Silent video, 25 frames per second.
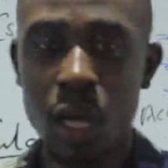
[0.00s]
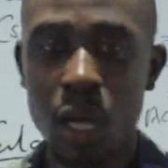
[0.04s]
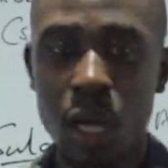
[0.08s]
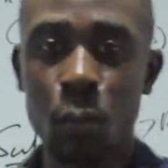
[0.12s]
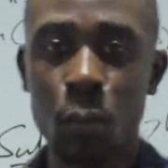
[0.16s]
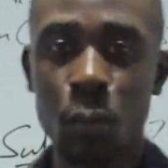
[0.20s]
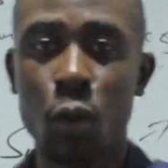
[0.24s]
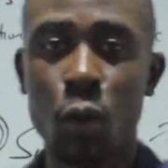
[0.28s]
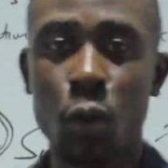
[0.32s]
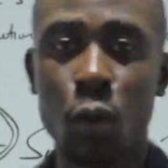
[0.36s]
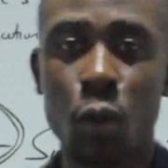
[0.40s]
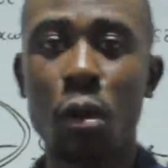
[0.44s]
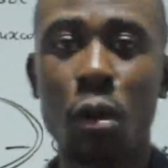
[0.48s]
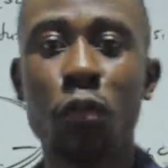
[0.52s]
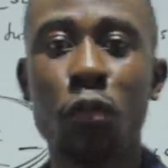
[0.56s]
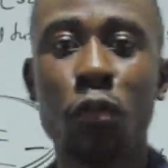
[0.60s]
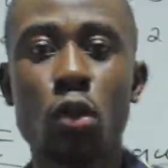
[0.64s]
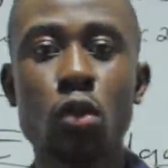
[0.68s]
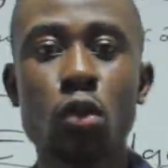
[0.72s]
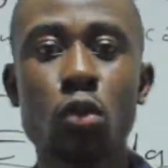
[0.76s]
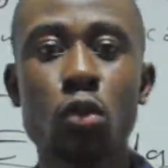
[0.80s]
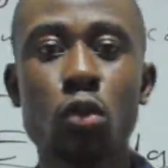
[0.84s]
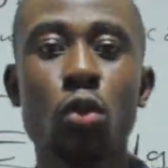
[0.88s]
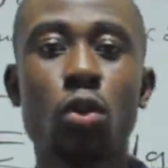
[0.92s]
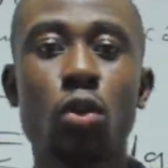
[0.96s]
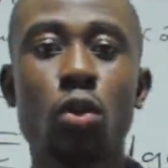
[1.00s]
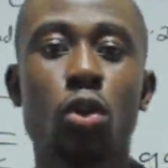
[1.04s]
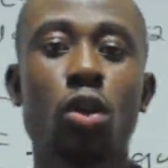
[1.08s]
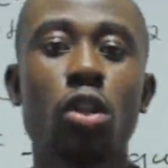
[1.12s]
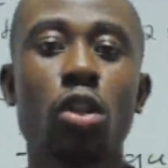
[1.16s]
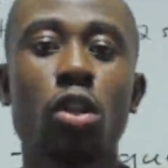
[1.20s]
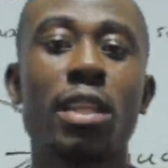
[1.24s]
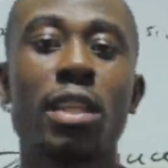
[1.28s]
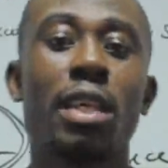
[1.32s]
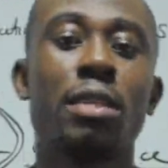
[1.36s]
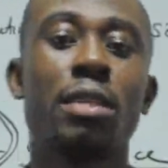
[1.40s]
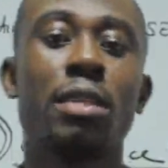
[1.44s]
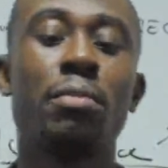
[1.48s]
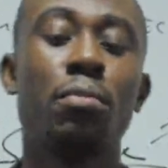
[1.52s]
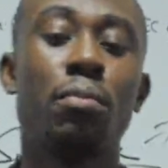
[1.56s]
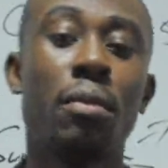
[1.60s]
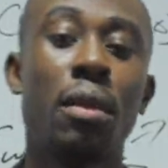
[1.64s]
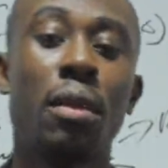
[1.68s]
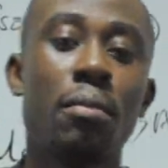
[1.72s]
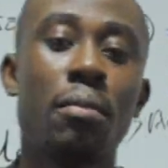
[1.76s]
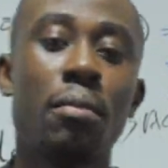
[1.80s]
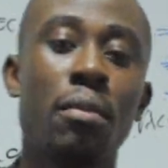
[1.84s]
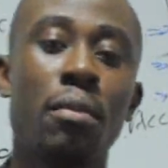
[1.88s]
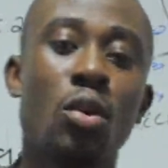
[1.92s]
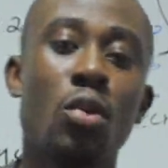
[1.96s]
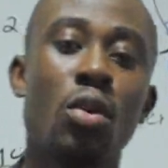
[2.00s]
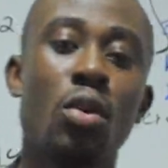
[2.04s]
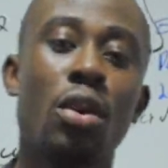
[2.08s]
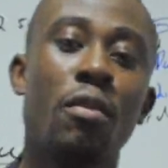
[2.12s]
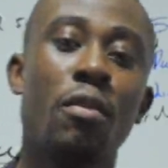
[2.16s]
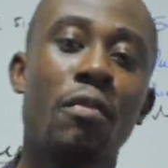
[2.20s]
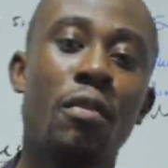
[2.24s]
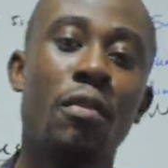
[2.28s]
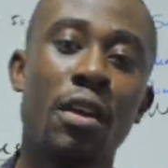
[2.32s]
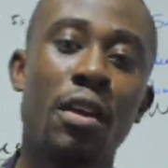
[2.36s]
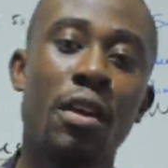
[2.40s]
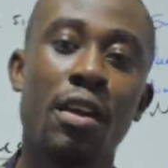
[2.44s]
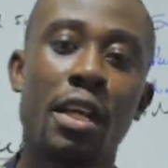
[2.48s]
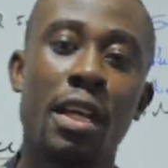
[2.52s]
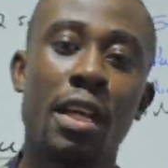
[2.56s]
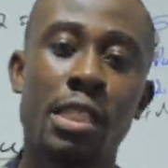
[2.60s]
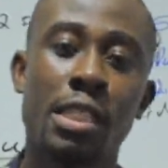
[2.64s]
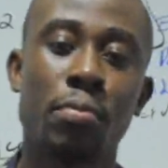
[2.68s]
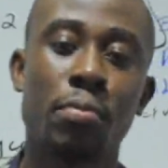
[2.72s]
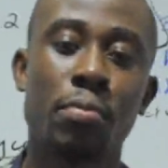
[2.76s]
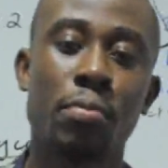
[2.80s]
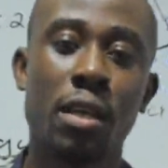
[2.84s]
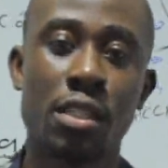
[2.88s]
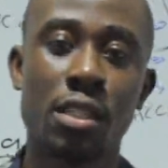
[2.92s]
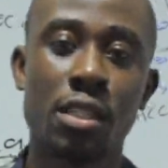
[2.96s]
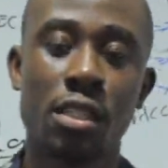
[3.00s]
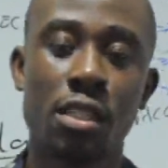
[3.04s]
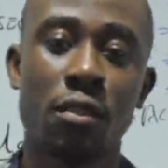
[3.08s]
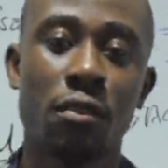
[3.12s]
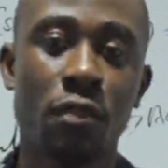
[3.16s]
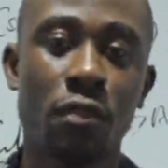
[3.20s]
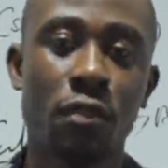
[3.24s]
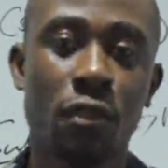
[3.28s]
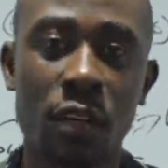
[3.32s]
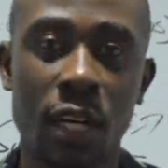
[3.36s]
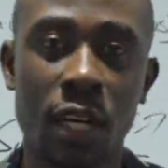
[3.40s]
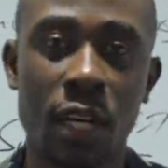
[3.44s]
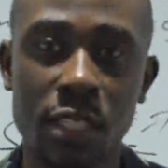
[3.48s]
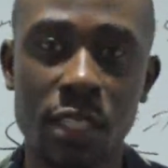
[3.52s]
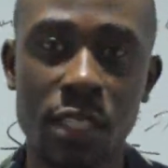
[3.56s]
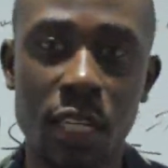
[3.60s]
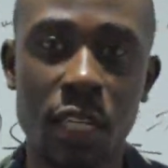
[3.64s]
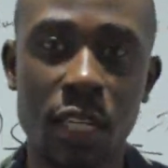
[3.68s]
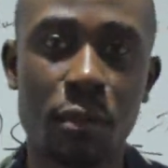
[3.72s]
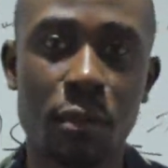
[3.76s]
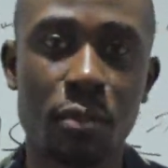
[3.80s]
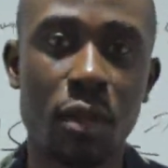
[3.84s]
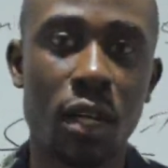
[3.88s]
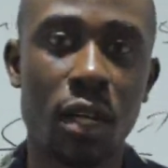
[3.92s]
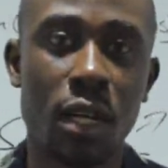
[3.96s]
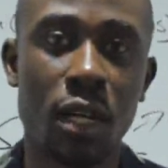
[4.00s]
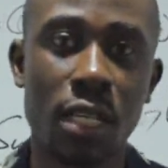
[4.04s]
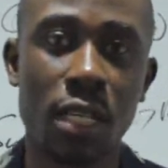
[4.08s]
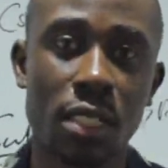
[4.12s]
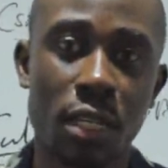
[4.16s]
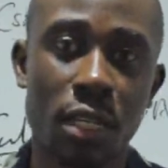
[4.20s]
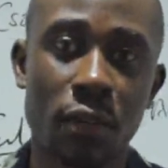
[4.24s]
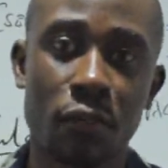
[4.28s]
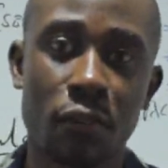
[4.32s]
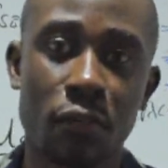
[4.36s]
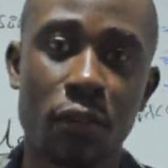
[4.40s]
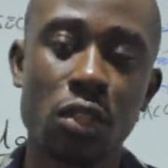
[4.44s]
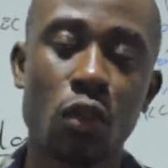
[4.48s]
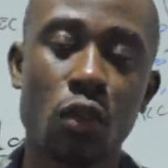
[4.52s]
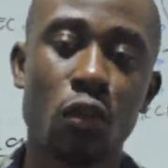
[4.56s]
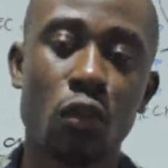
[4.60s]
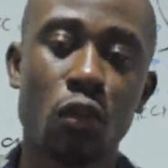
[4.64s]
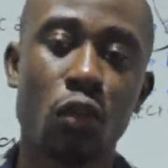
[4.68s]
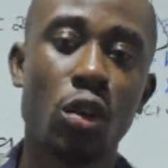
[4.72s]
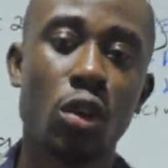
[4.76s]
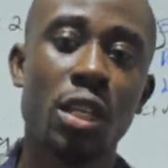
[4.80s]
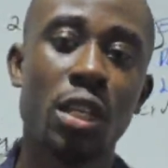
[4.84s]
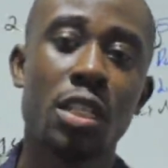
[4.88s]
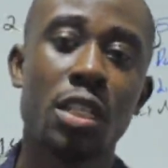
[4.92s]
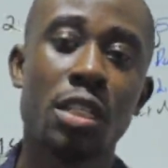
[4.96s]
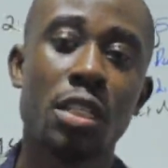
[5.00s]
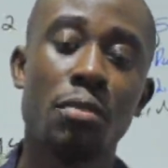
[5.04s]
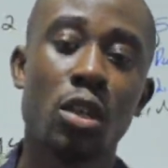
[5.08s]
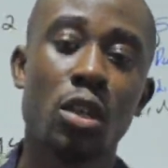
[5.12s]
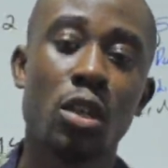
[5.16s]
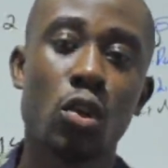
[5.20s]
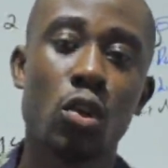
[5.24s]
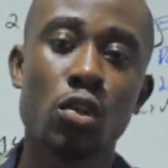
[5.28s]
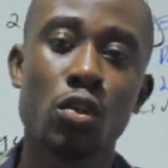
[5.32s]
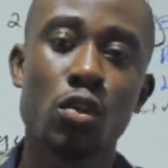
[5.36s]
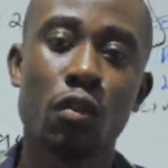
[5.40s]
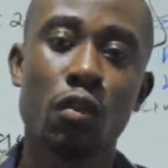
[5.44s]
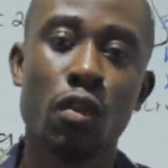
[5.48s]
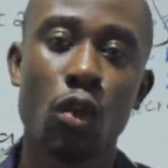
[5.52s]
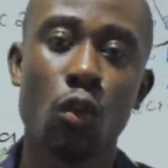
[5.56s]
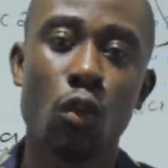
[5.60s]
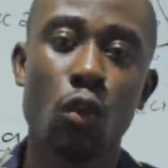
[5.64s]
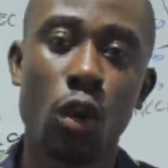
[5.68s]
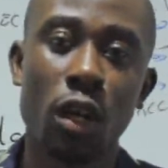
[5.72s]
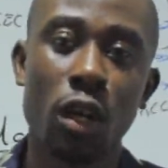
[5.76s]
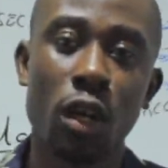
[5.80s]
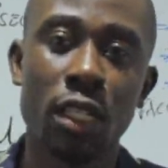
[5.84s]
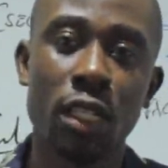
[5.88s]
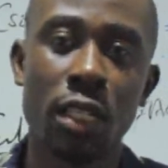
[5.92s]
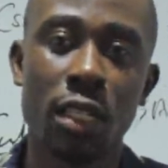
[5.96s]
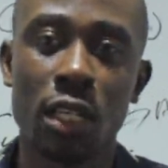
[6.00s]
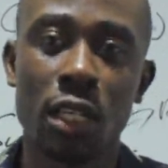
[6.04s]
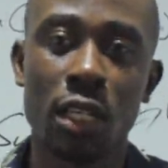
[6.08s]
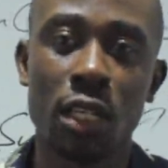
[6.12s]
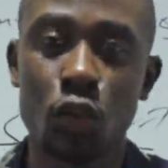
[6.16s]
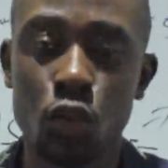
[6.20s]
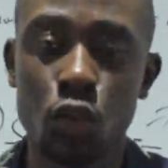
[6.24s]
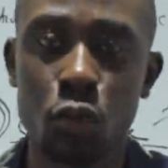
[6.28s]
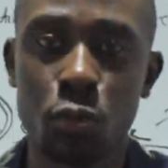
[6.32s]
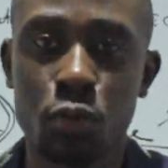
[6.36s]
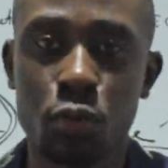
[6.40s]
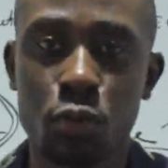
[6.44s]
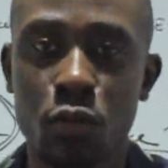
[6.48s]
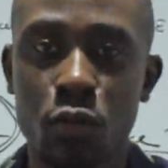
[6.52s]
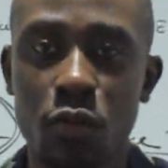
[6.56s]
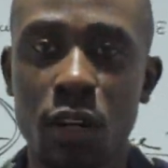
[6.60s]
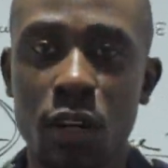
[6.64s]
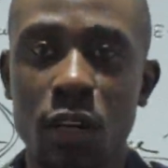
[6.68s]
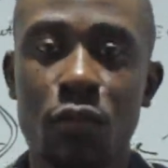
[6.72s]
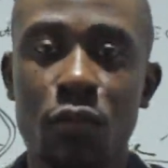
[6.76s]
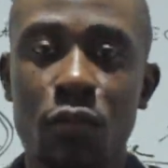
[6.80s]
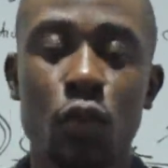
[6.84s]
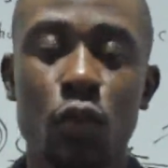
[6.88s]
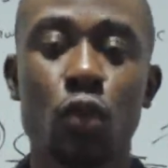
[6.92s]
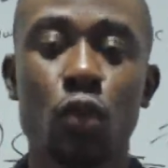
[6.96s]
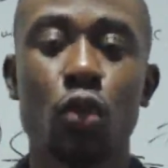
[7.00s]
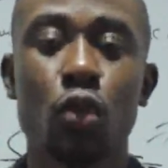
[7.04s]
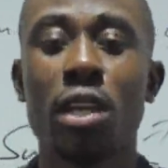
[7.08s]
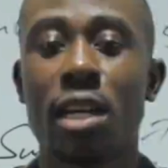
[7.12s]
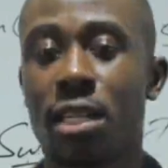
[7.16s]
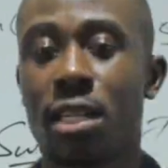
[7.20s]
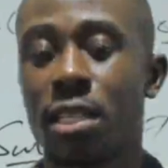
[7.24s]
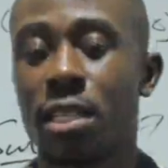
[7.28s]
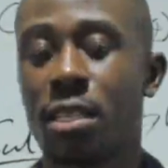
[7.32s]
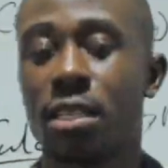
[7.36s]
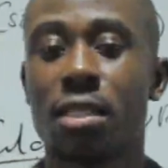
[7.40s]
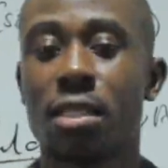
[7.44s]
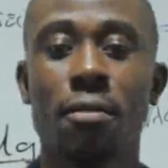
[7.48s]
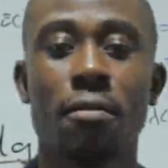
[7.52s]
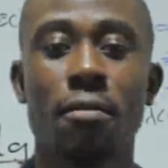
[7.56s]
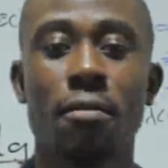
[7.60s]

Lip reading: probably for those who thought that maybe we are very expensive as Darasa, first of all, it is because of the quality that we do provide for you guys.